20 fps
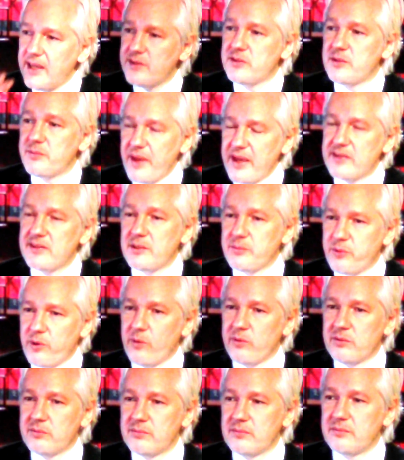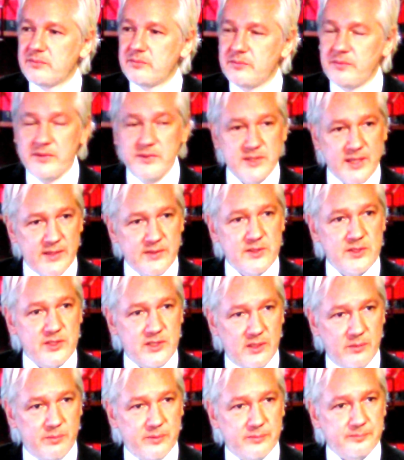here's the basic problem with
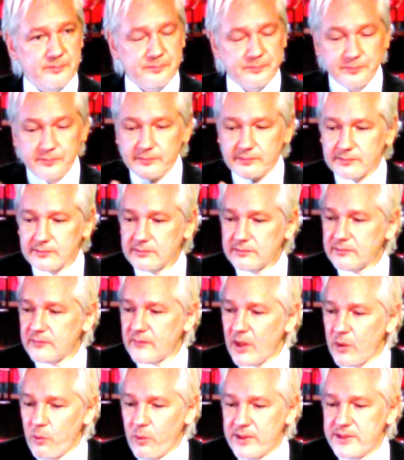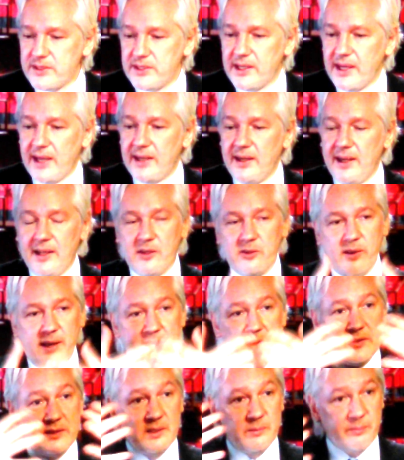censorship. Once again, it
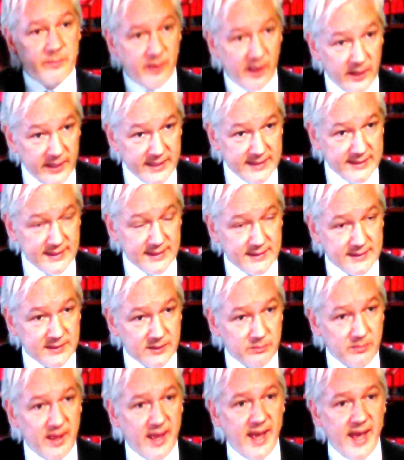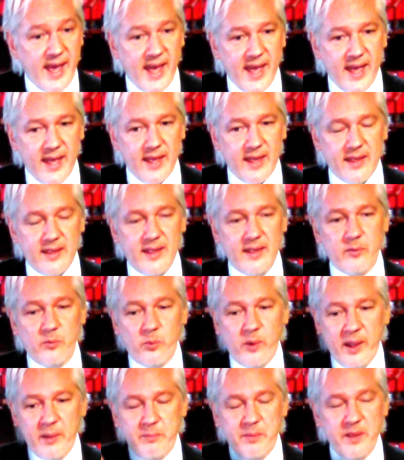creates an opaque system
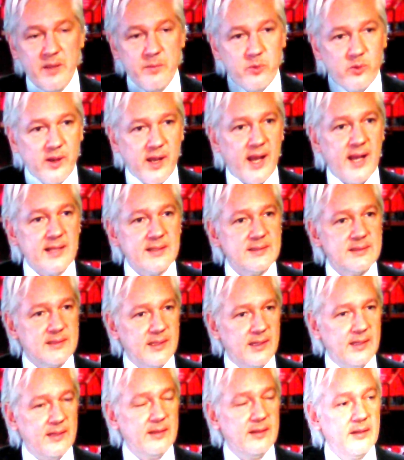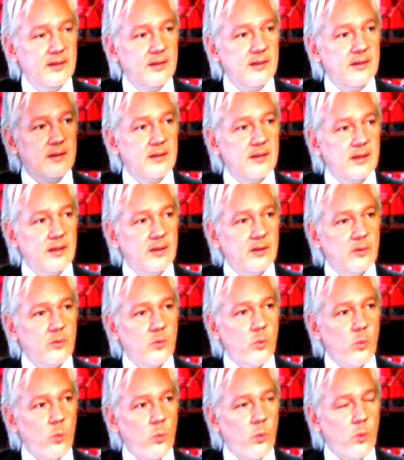where people can't see
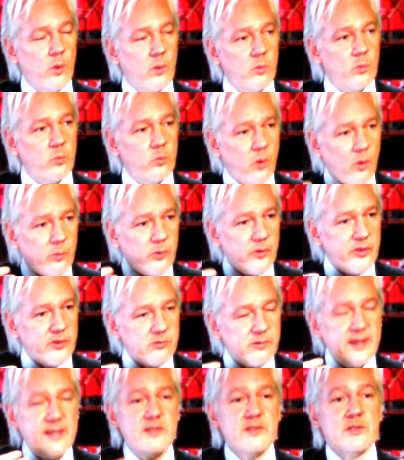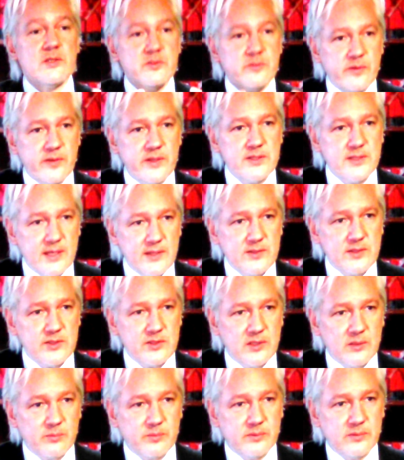what were the reasons for the
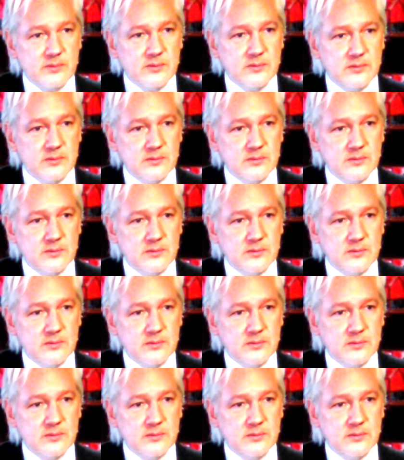censorship.